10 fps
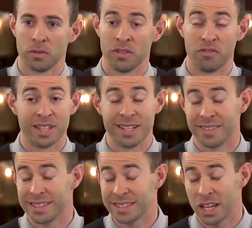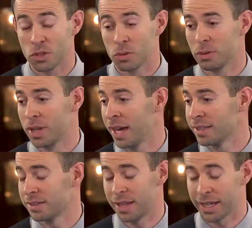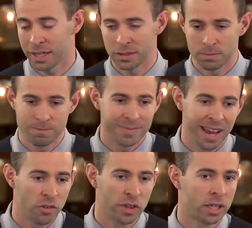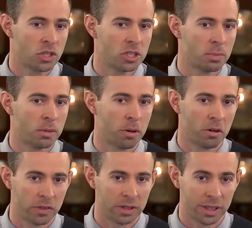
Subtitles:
that fit in the schedule nice. Like, everything has just been perfect.